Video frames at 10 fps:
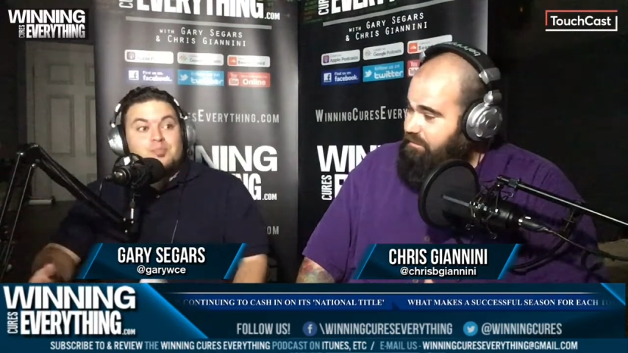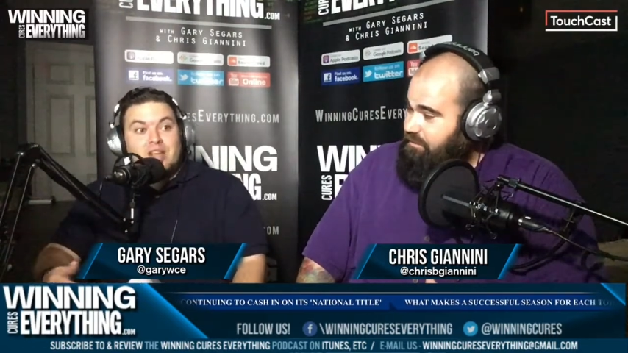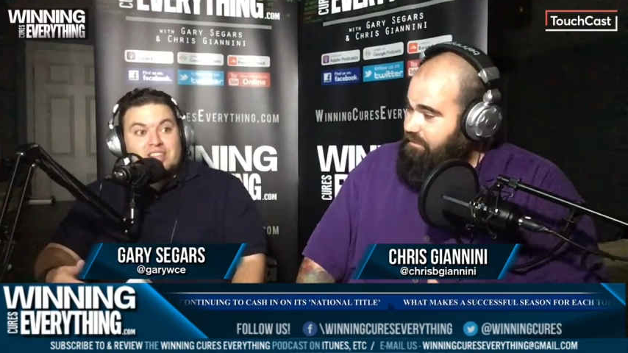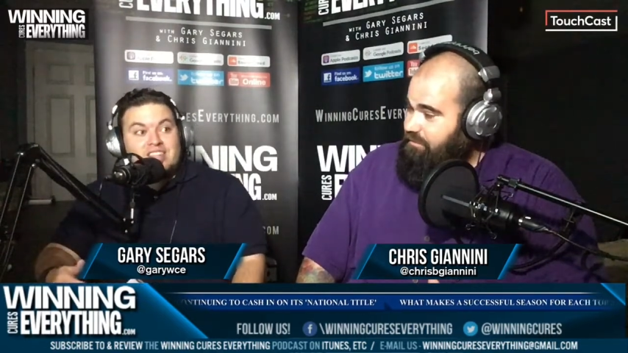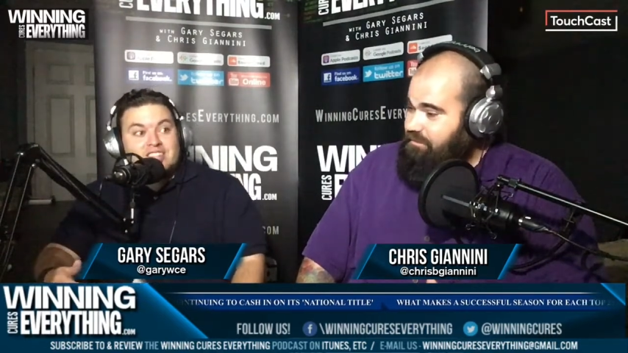
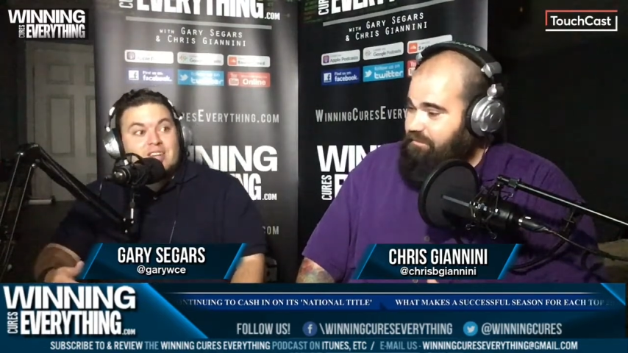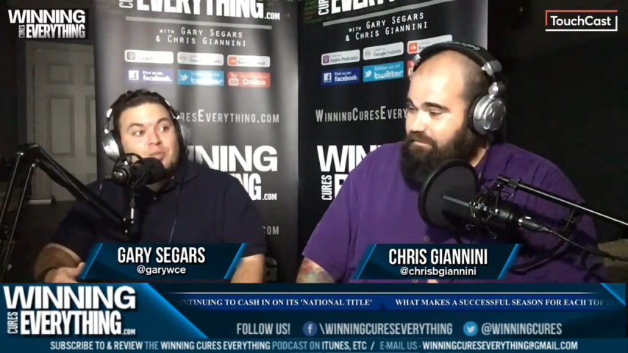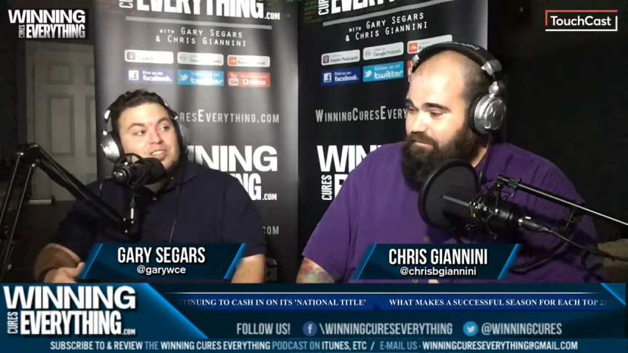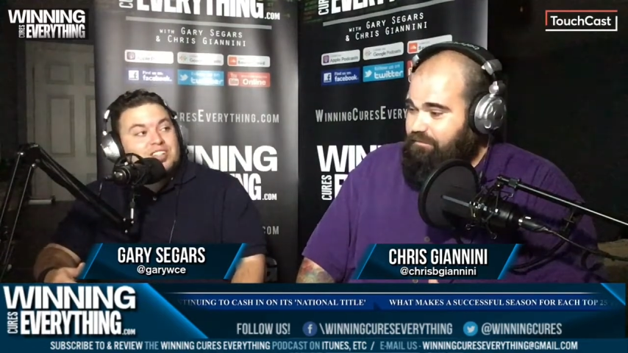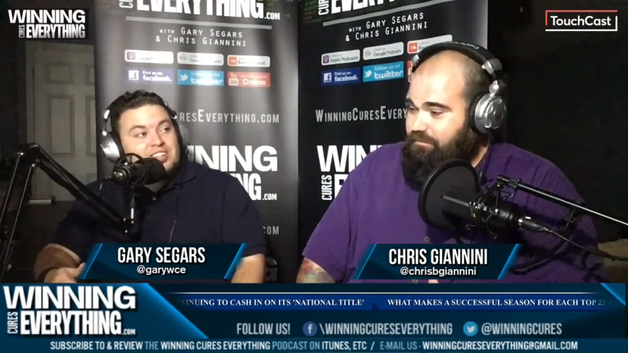Speaker 1: That they said
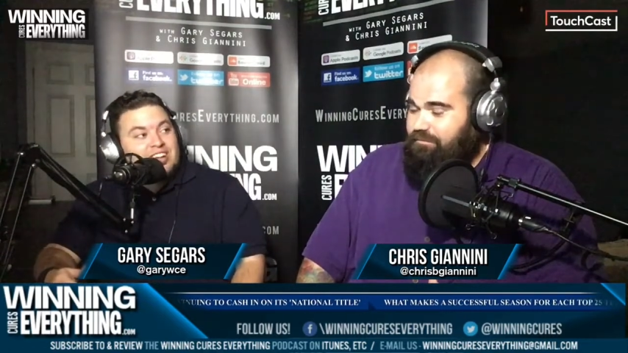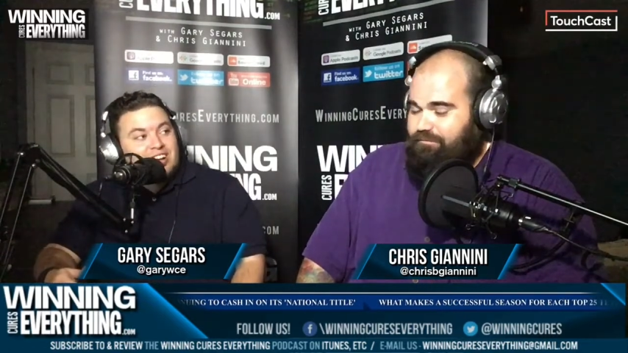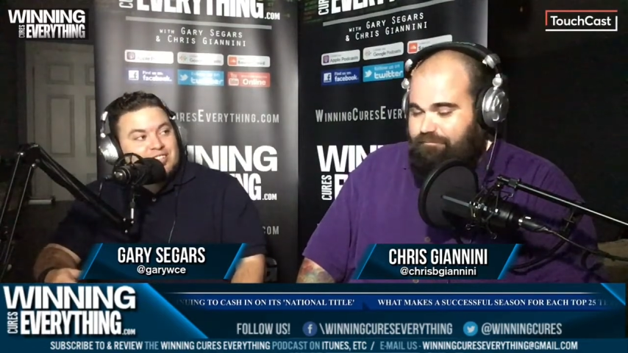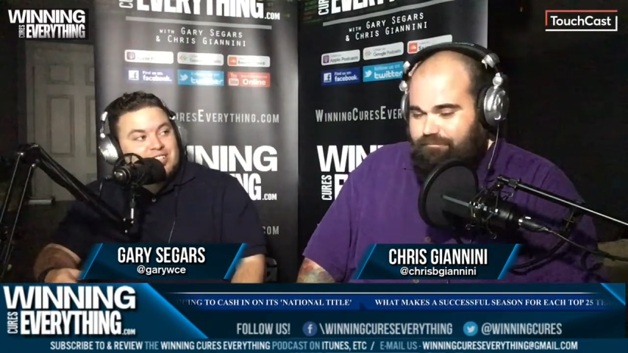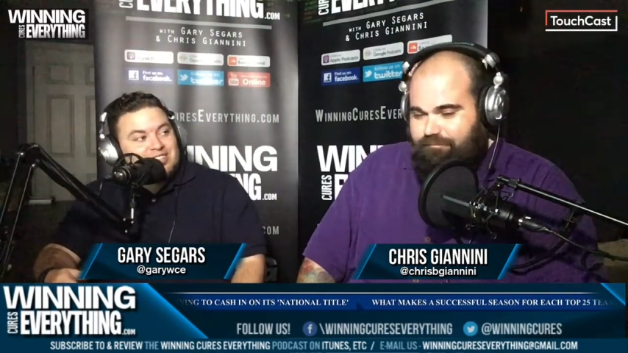wasn't a
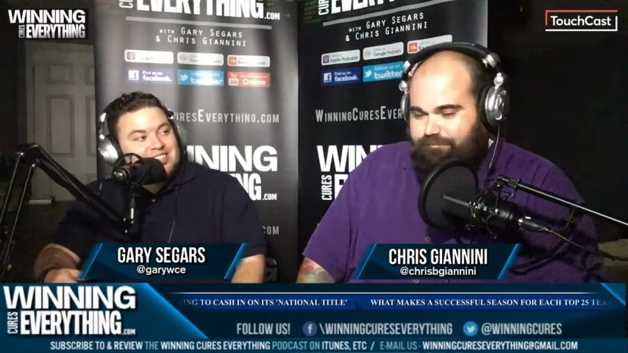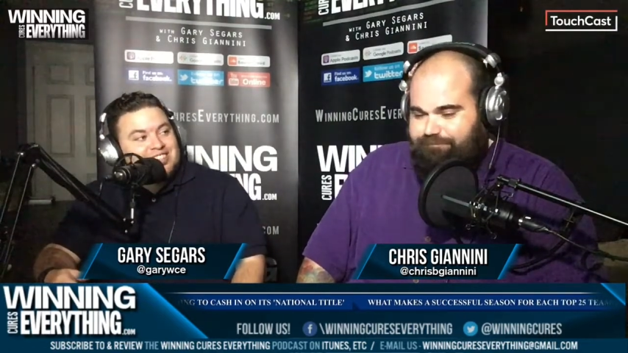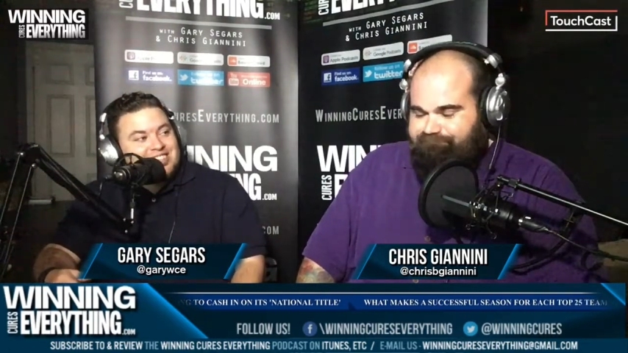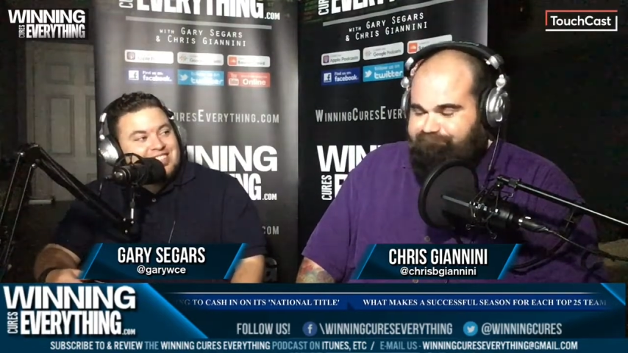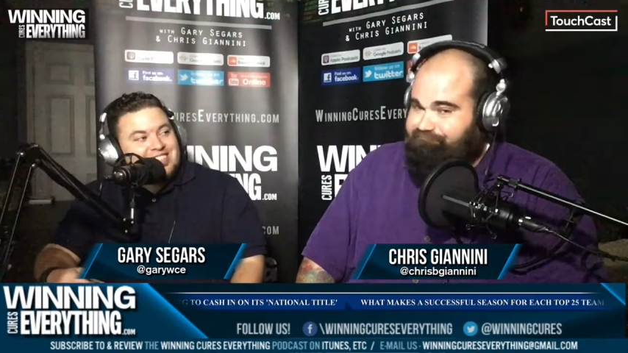concussion.
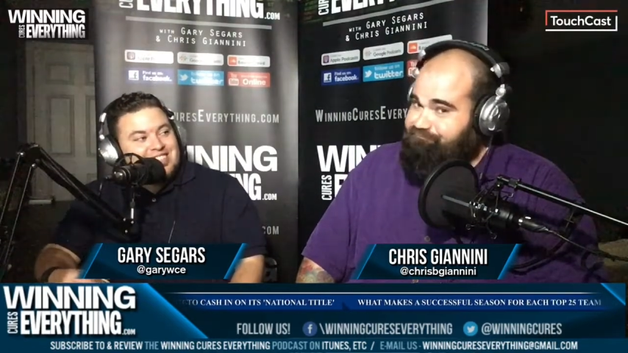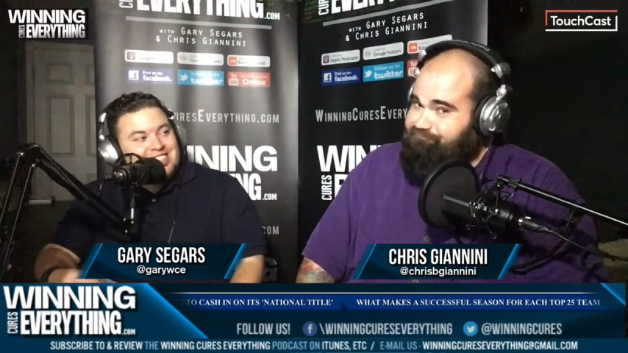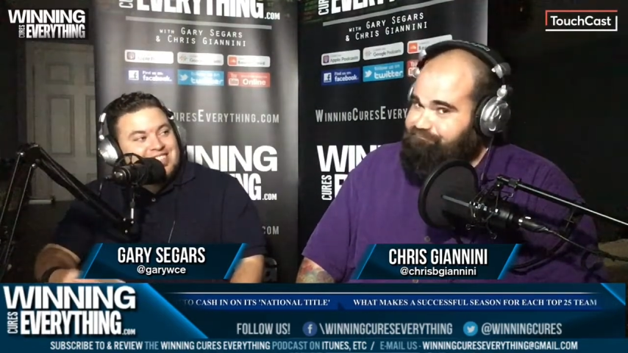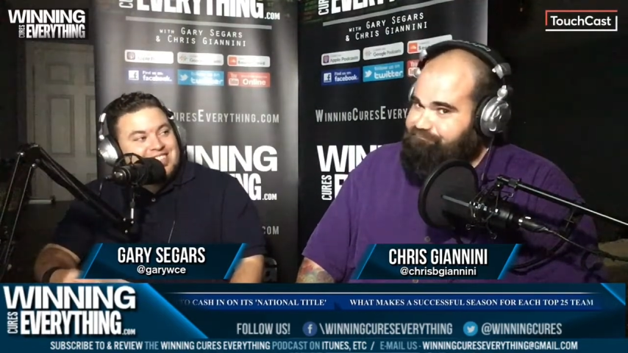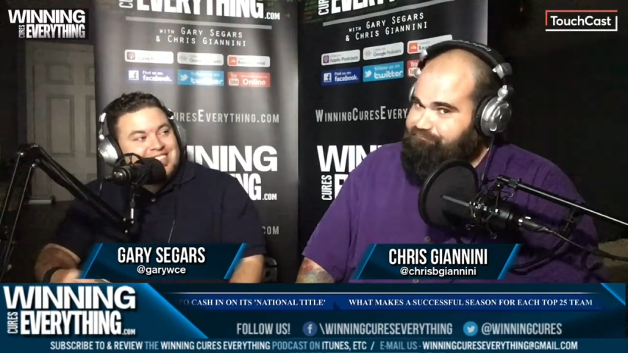
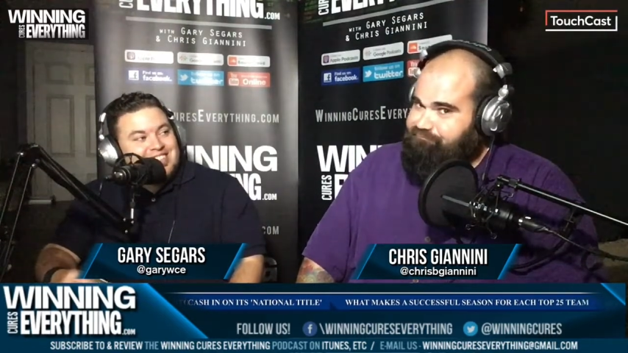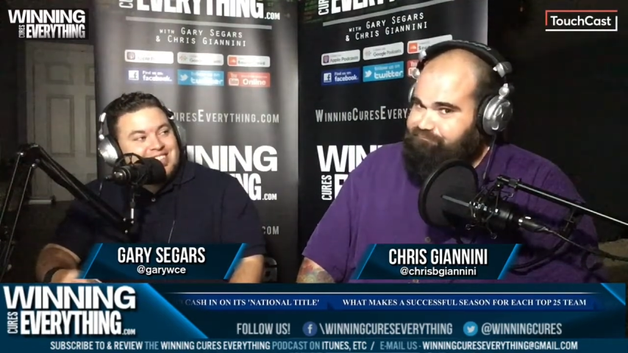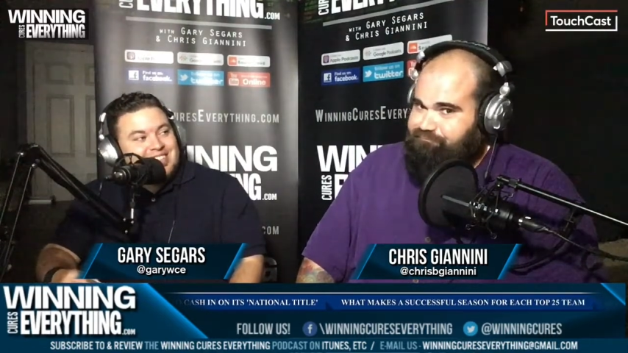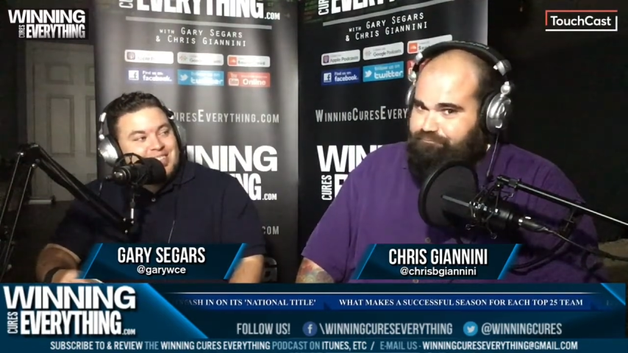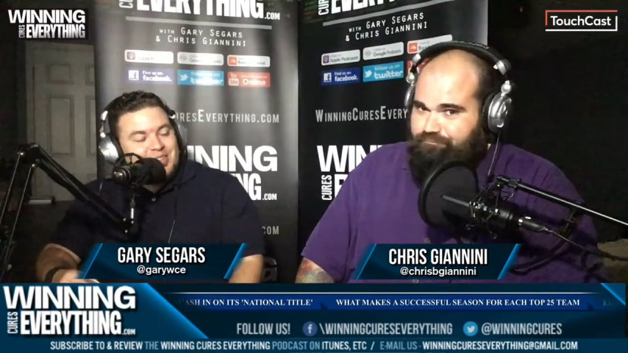
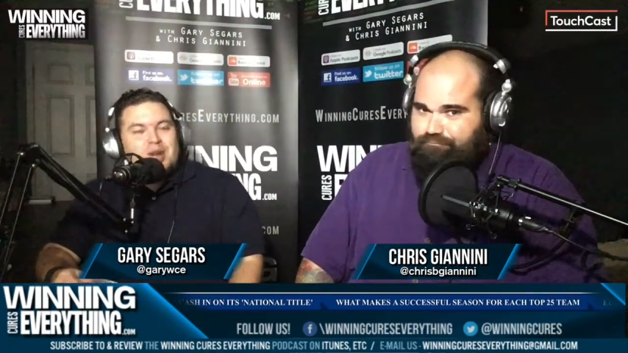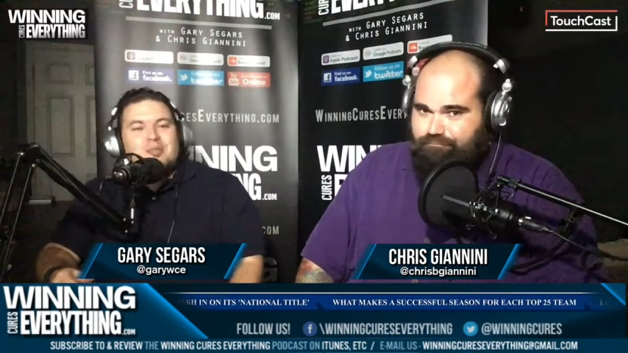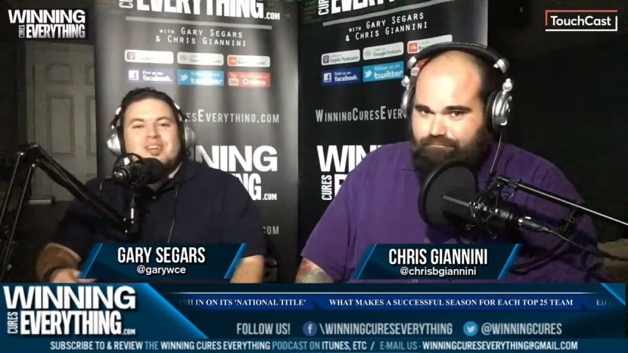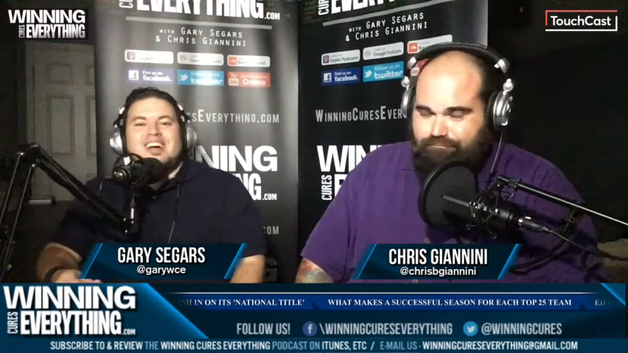You can.